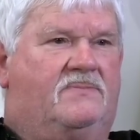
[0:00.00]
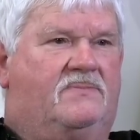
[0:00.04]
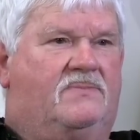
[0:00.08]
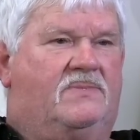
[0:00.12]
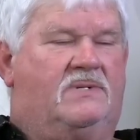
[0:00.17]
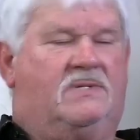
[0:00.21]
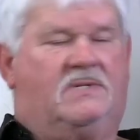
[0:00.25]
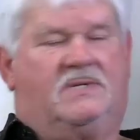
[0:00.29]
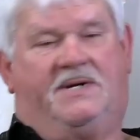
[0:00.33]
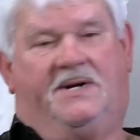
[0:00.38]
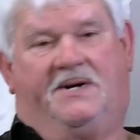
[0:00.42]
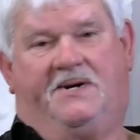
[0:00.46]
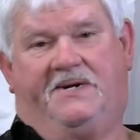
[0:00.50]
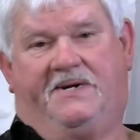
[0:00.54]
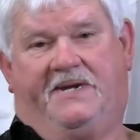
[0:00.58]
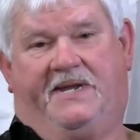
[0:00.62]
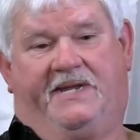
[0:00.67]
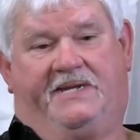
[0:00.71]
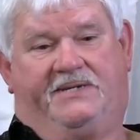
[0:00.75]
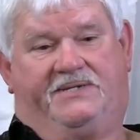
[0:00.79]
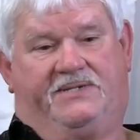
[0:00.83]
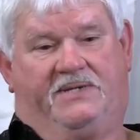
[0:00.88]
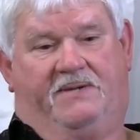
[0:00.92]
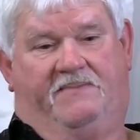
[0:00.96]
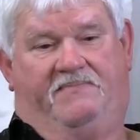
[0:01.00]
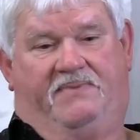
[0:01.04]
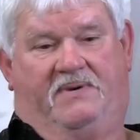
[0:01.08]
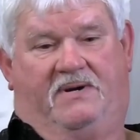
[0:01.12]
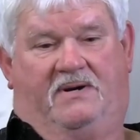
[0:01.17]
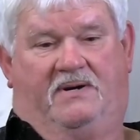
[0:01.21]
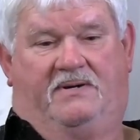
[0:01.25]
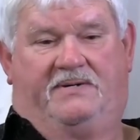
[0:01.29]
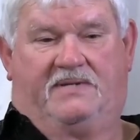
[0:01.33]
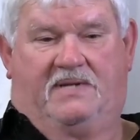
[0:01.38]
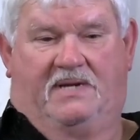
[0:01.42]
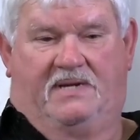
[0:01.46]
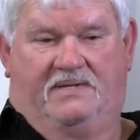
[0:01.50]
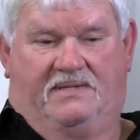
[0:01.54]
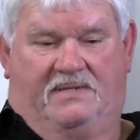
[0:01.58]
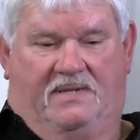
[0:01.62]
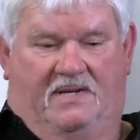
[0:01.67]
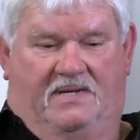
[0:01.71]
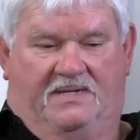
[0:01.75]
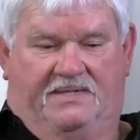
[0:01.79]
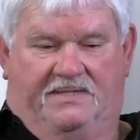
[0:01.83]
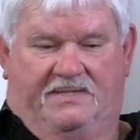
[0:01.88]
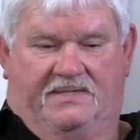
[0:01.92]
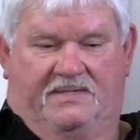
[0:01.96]
Well, Art gets up there and he
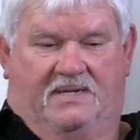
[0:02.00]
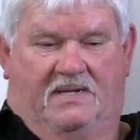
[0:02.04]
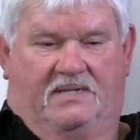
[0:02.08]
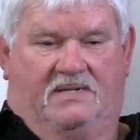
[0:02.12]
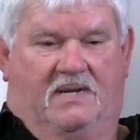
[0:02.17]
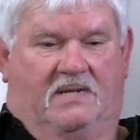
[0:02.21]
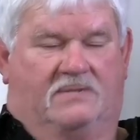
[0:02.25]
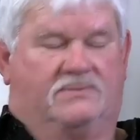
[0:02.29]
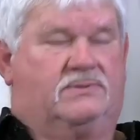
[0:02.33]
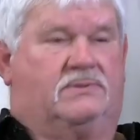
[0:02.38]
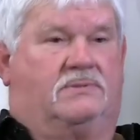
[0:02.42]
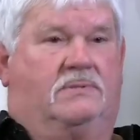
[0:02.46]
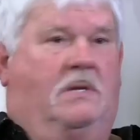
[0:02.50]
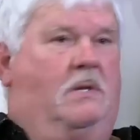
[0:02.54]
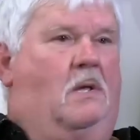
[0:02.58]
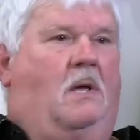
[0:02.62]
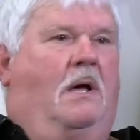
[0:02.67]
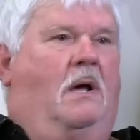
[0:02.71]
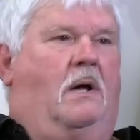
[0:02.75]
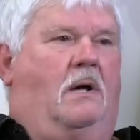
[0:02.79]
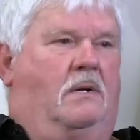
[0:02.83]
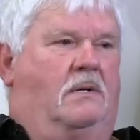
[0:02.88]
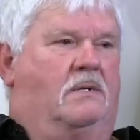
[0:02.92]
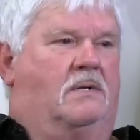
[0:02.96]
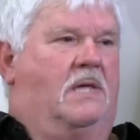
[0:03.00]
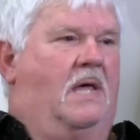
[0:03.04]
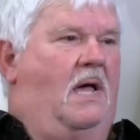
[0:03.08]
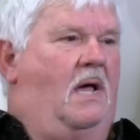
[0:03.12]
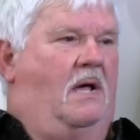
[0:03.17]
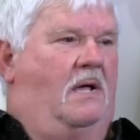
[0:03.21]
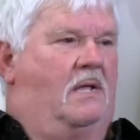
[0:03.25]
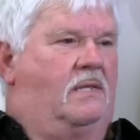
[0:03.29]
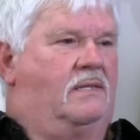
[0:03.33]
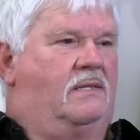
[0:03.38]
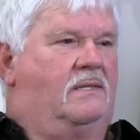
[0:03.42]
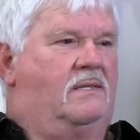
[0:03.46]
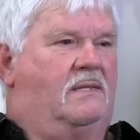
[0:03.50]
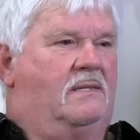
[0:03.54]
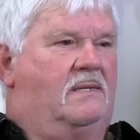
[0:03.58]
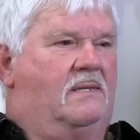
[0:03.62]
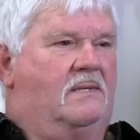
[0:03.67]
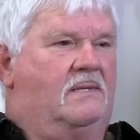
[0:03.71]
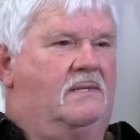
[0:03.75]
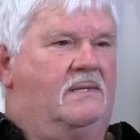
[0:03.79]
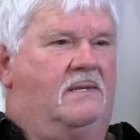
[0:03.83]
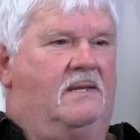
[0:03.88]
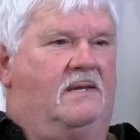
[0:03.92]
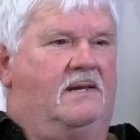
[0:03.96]
goes, oh, God,
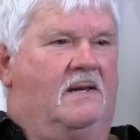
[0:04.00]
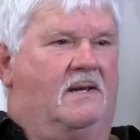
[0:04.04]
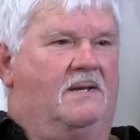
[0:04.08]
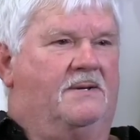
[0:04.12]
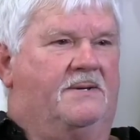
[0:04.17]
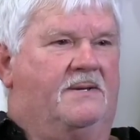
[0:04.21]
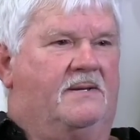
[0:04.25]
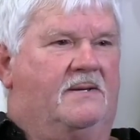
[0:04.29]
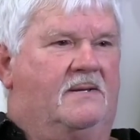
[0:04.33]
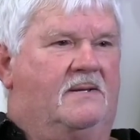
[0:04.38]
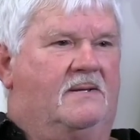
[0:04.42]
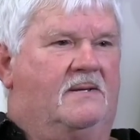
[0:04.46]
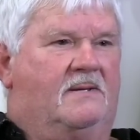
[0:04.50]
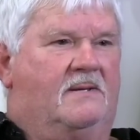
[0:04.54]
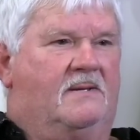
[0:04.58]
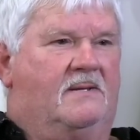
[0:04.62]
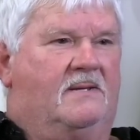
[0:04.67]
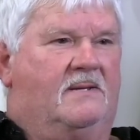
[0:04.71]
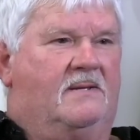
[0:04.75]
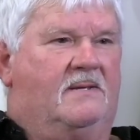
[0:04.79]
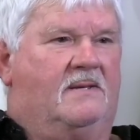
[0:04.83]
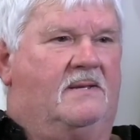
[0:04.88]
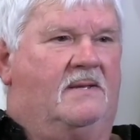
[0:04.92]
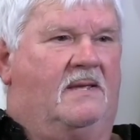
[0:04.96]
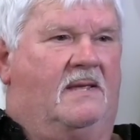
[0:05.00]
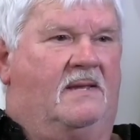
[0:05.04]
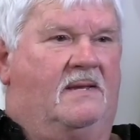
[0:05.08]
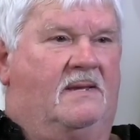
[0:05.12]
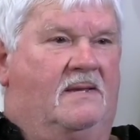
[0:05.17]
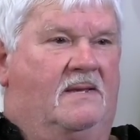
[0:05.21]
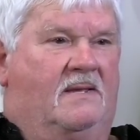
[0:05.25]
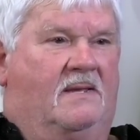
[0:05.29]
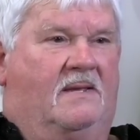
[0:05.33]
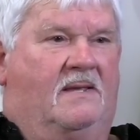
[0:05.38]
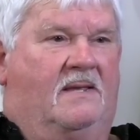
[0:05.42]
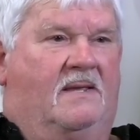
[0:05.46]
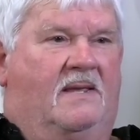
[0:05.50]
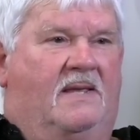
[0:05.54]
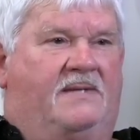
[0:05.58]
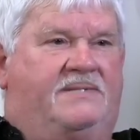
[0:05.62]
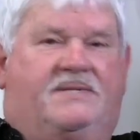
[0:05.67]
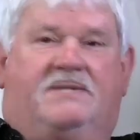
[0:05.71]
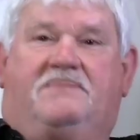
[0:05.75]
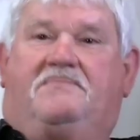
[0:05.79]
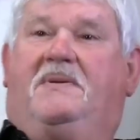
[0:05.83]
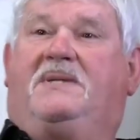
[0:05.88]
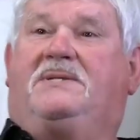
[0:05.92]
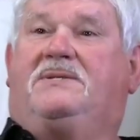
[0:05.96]
you know. He
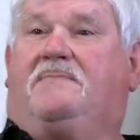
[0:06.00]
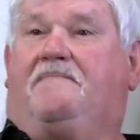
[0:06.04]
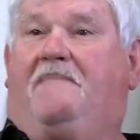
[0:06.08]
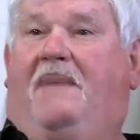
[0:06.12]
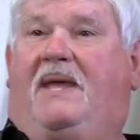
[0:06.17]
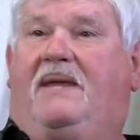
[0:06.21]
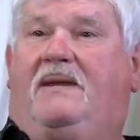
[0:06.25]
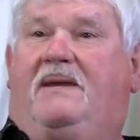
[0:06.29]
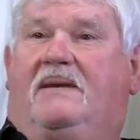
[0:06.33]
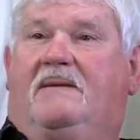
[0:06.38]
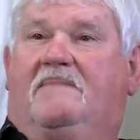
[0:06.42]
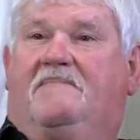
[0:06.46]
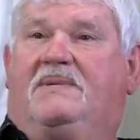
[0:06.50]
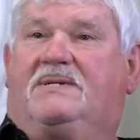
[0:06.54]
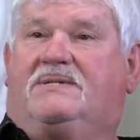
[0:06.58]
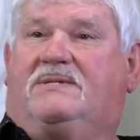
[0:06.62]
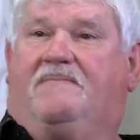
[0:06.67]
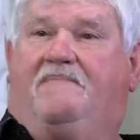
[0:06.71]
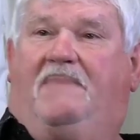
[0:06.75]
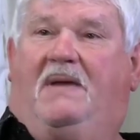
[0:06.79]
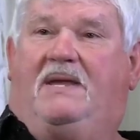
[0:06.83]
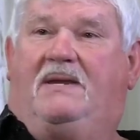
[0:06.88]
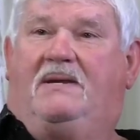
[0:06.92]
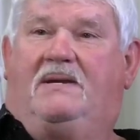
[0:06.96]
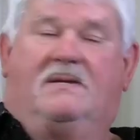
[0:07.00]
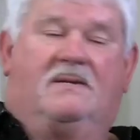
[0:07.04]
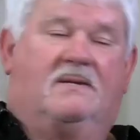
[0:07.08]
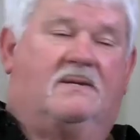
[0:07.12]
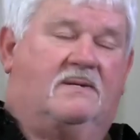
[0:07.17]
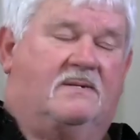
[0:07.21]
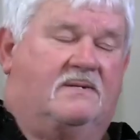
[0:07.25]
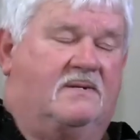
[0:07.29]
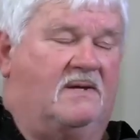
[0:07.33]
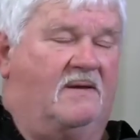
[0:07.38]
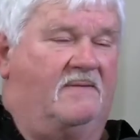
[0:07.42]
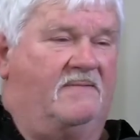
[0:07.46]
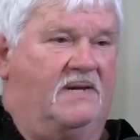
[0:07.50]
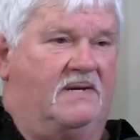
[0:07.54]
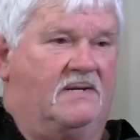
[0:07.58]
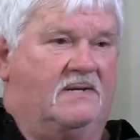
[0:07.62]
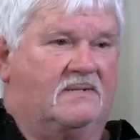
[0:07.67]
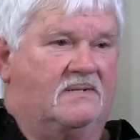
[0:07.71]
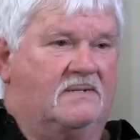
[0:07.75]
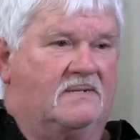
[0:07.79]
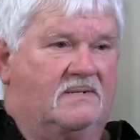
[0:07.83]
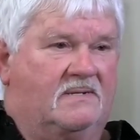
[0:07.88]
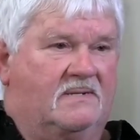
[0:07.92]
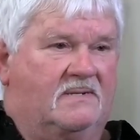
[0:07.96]
said, Mr. Beatty, come here.
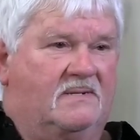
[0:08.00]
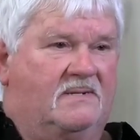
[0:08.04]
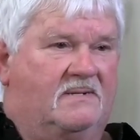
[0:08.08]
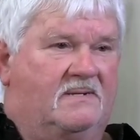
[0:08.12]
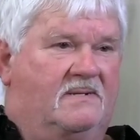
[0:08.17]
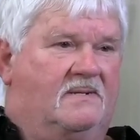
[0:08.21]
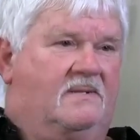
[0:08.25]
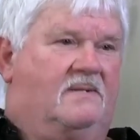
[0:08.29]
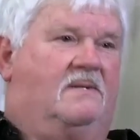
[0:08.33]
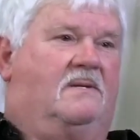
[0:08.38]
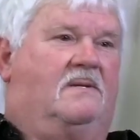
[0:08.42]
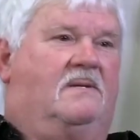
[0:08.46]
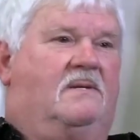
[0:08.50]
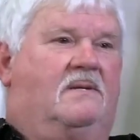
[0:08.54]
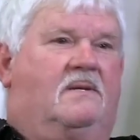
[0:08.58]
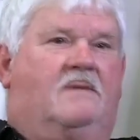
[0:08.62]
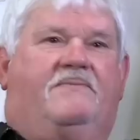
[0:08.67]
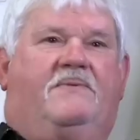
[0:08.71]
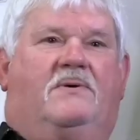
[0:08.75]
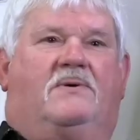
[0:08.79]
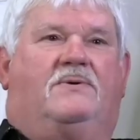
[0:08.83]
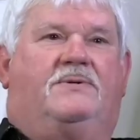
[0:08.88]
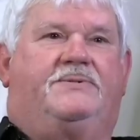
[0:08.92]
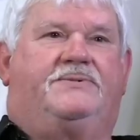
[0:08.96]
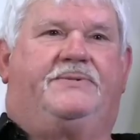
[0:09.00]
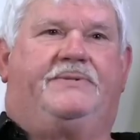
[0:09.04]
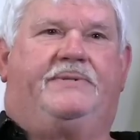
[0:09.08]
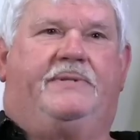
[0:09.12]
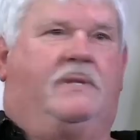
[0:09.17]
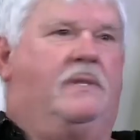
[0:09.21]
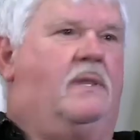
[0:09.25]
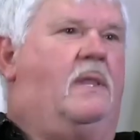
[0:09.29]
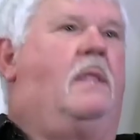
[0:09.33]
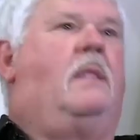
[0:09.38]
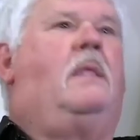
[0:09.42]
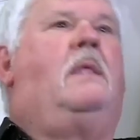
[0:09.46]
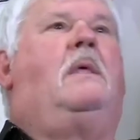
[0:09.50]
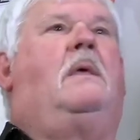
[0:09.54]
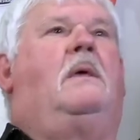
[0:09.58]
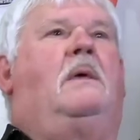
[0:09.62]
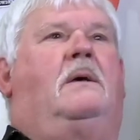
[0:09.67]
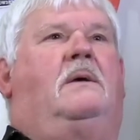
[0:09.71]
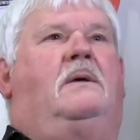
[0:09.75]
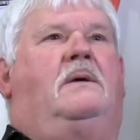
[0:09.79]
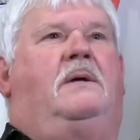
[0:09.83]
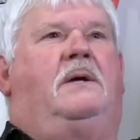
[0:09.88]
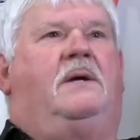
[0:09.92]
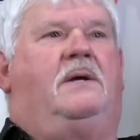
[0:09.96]
Of course,
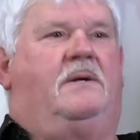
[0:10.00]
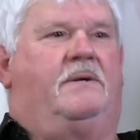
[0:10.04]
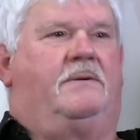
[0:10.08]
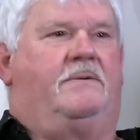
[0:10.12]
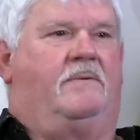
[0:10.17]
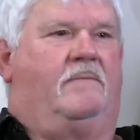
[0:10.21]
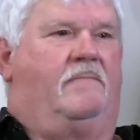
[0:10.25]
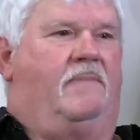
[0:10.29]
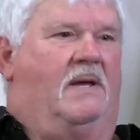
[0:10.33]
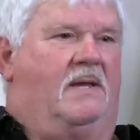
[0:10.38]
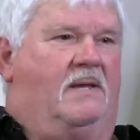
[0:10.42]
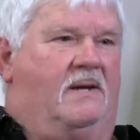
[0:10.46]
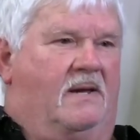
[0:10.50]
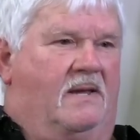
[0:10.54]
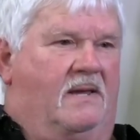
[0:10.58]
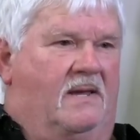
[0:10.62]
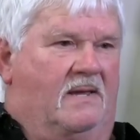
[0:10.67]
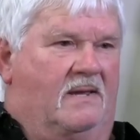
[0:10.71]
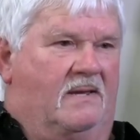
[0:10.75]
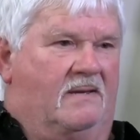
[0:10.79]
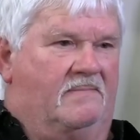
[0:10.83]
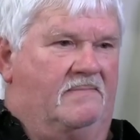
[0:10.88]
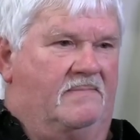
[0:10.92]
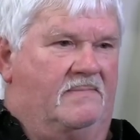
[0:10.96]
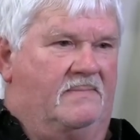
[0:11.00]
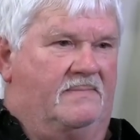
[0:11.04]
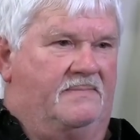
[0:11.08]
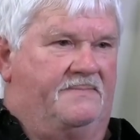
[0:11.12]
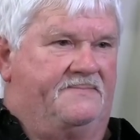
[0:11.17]
everybody came.